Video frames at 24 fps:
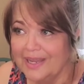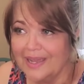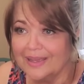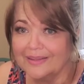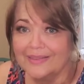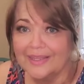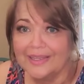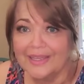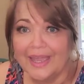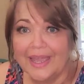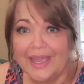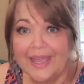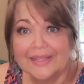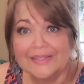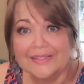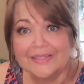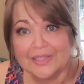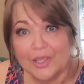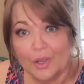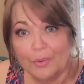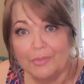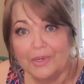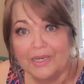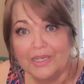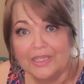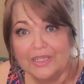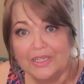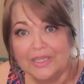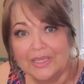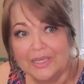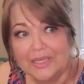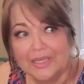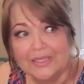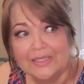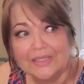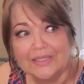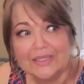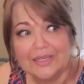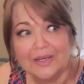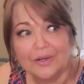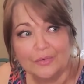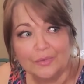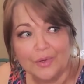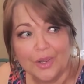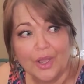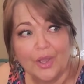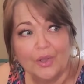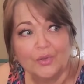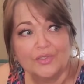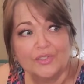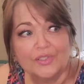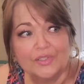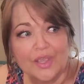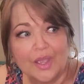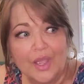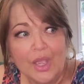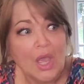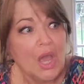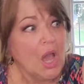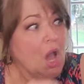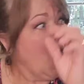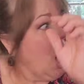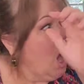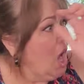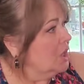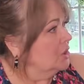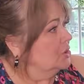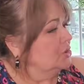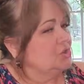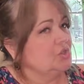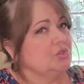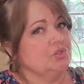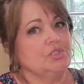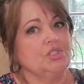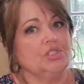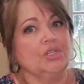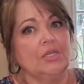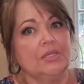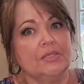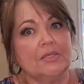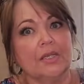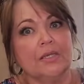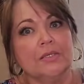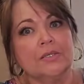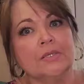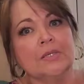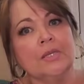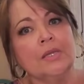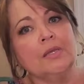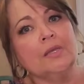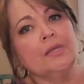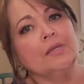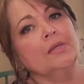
I think I had so many kids in a row. Jesus.